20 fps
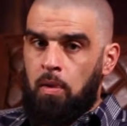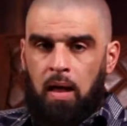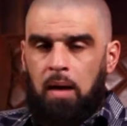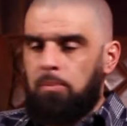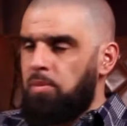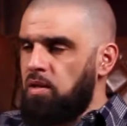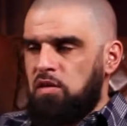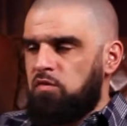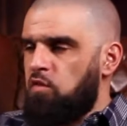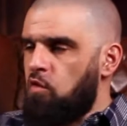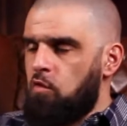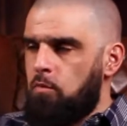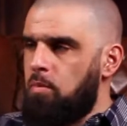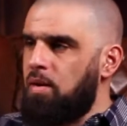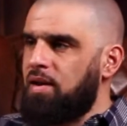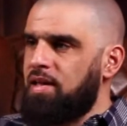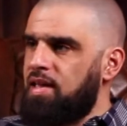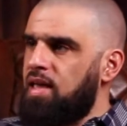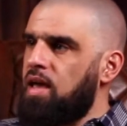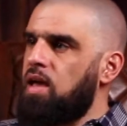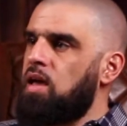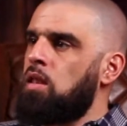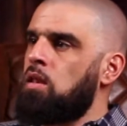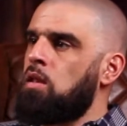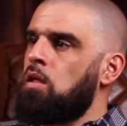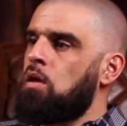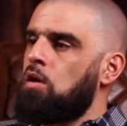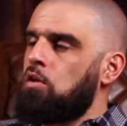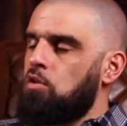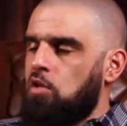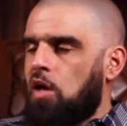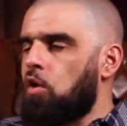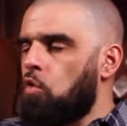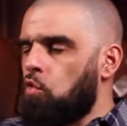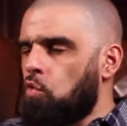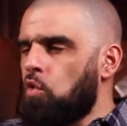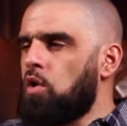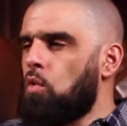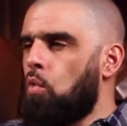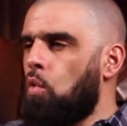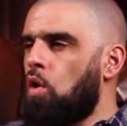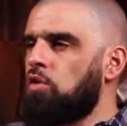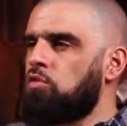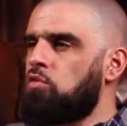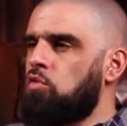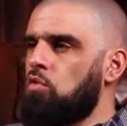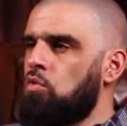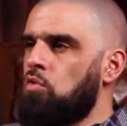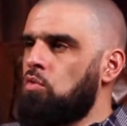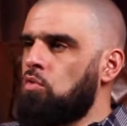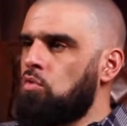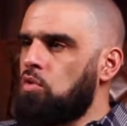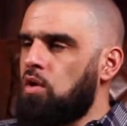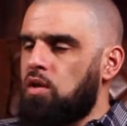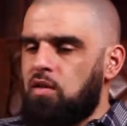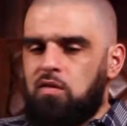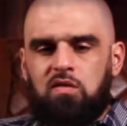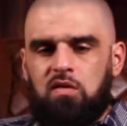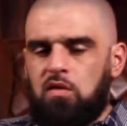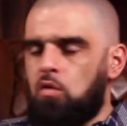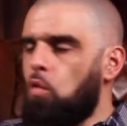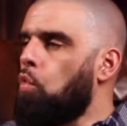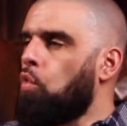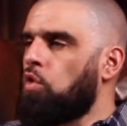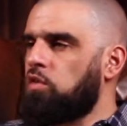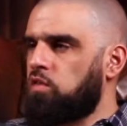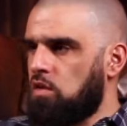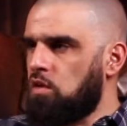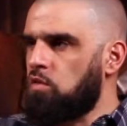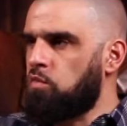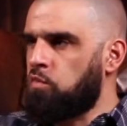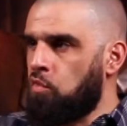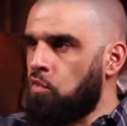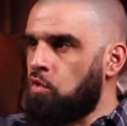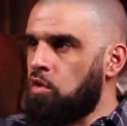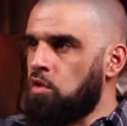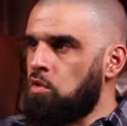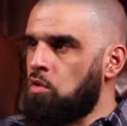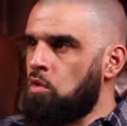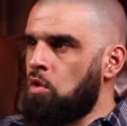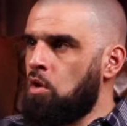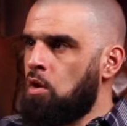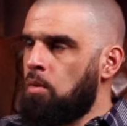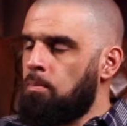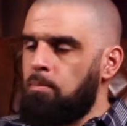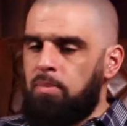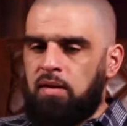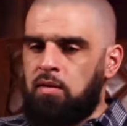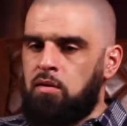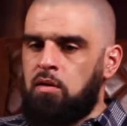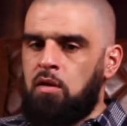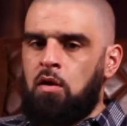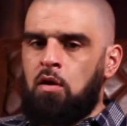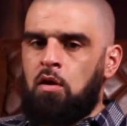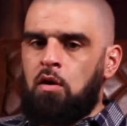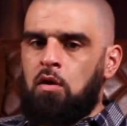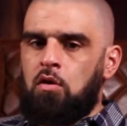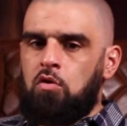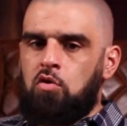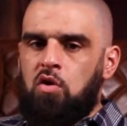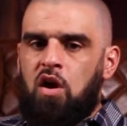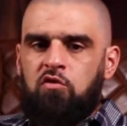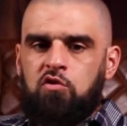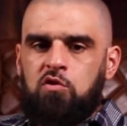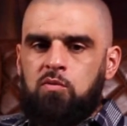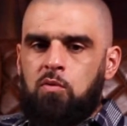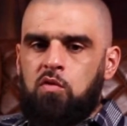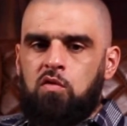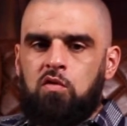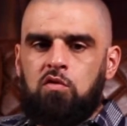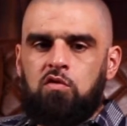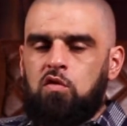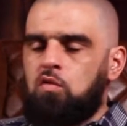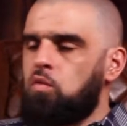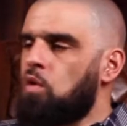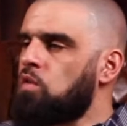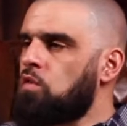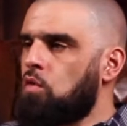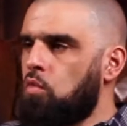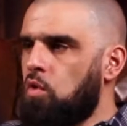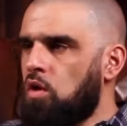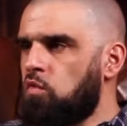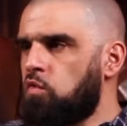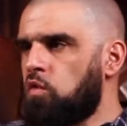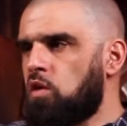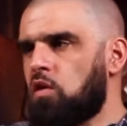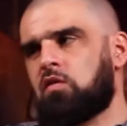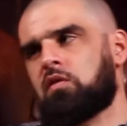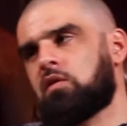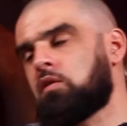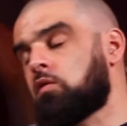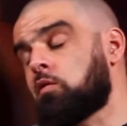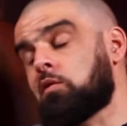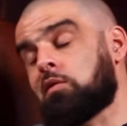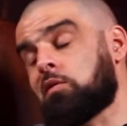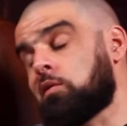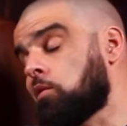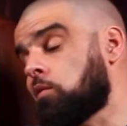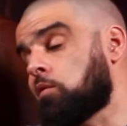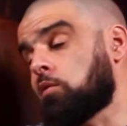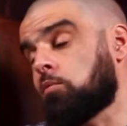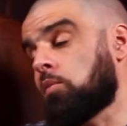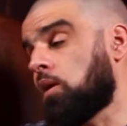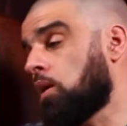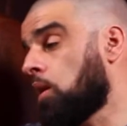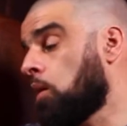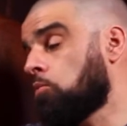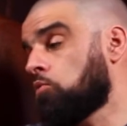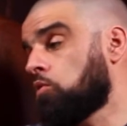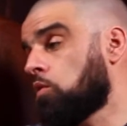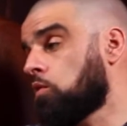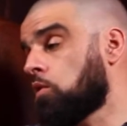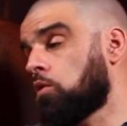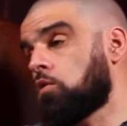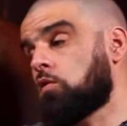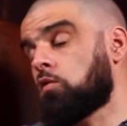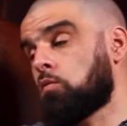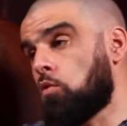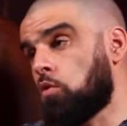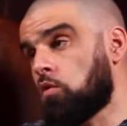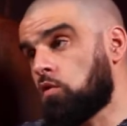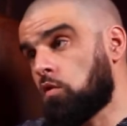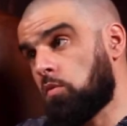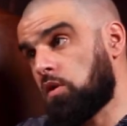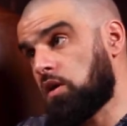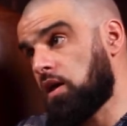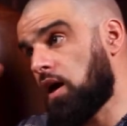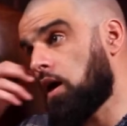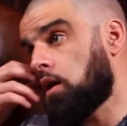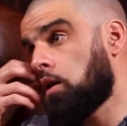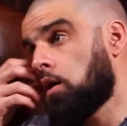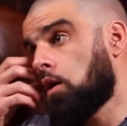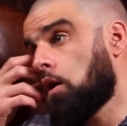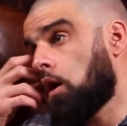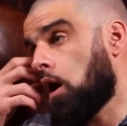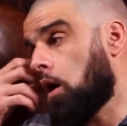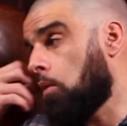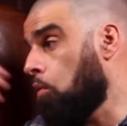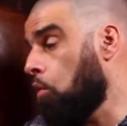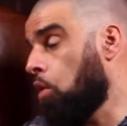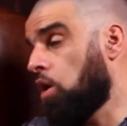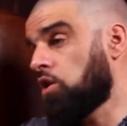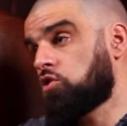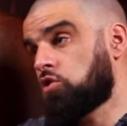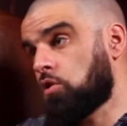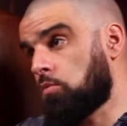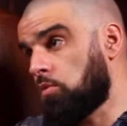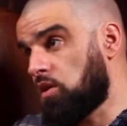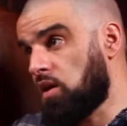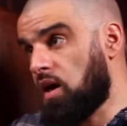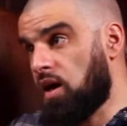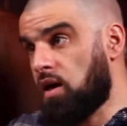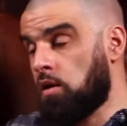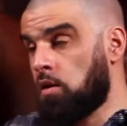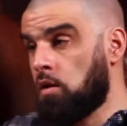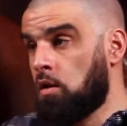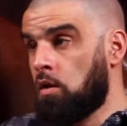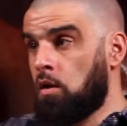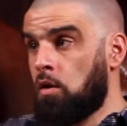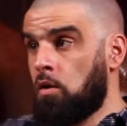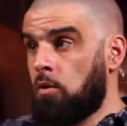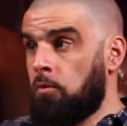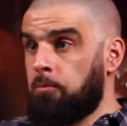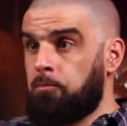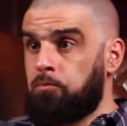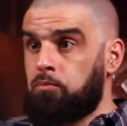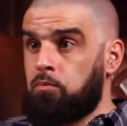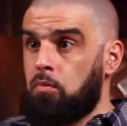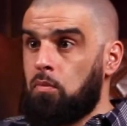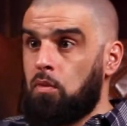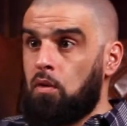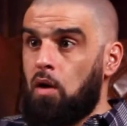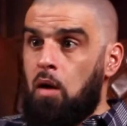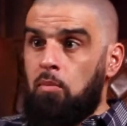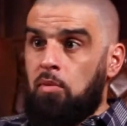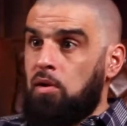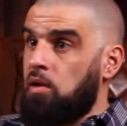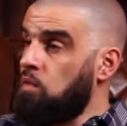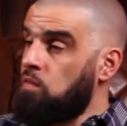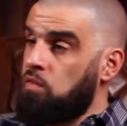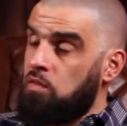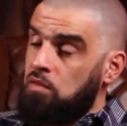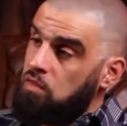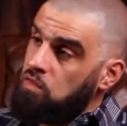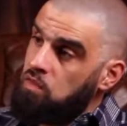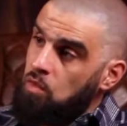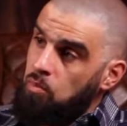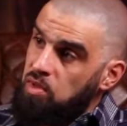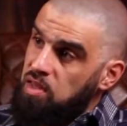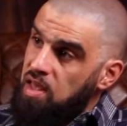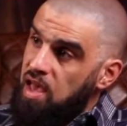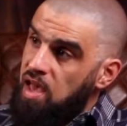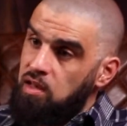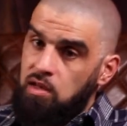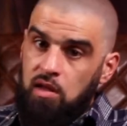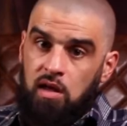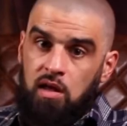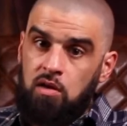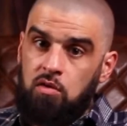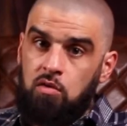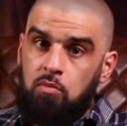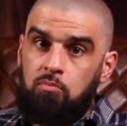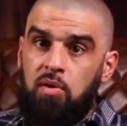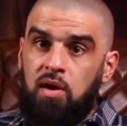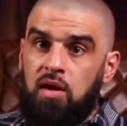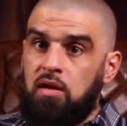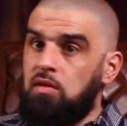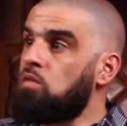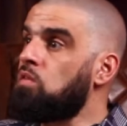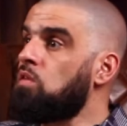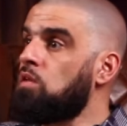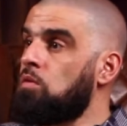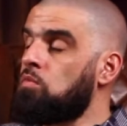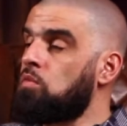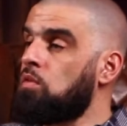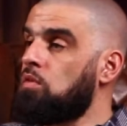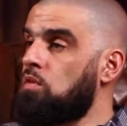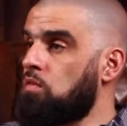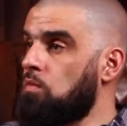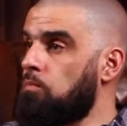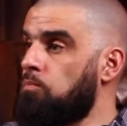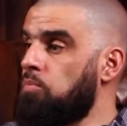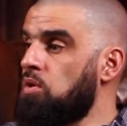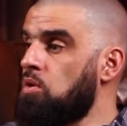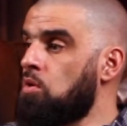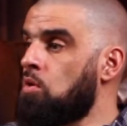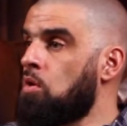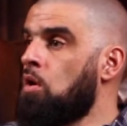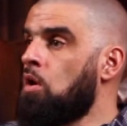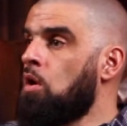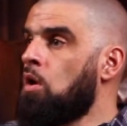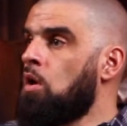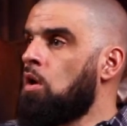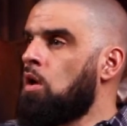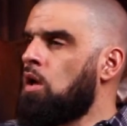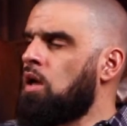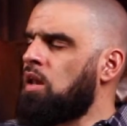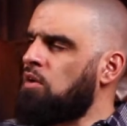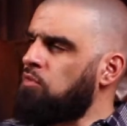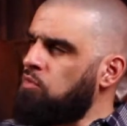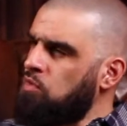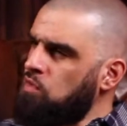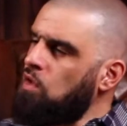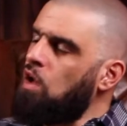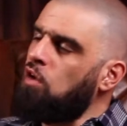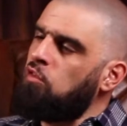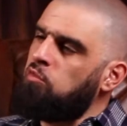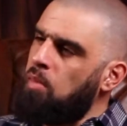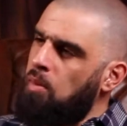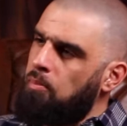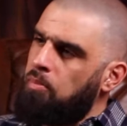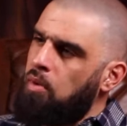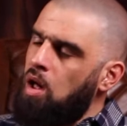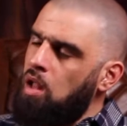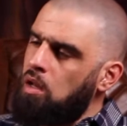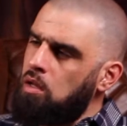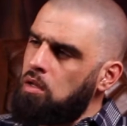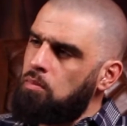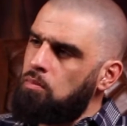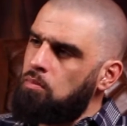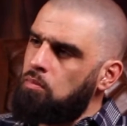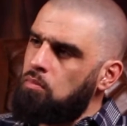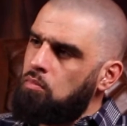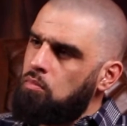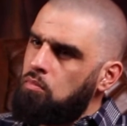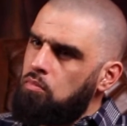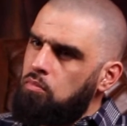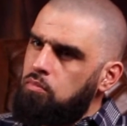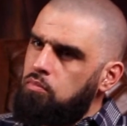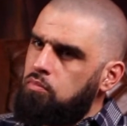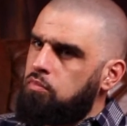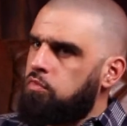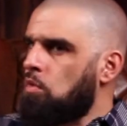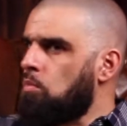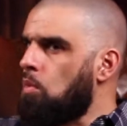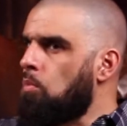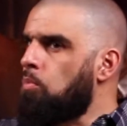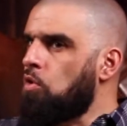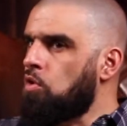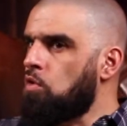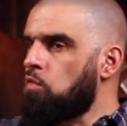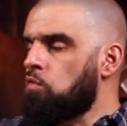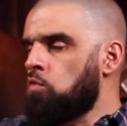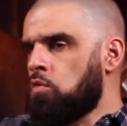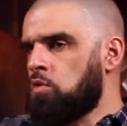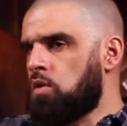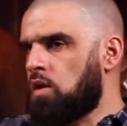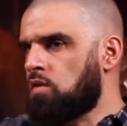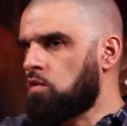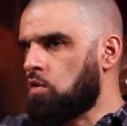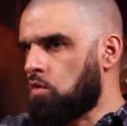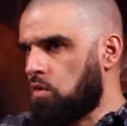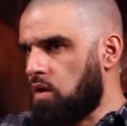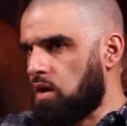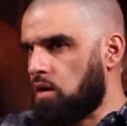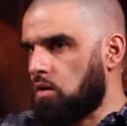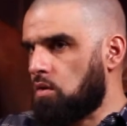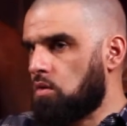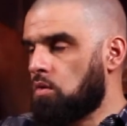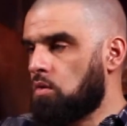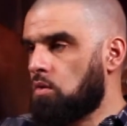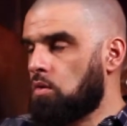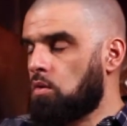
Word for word: I believe everybody can, you got to really want to. You got to see what's in it for you. But your average person just wants a quick fix. Listen, listen, man, I'm just going to smoke some of that. I'm going to watch some of that. I'm going to listen to some of that. And the pain seems to disappear. And I've resolved my problem from a point of view that's correct.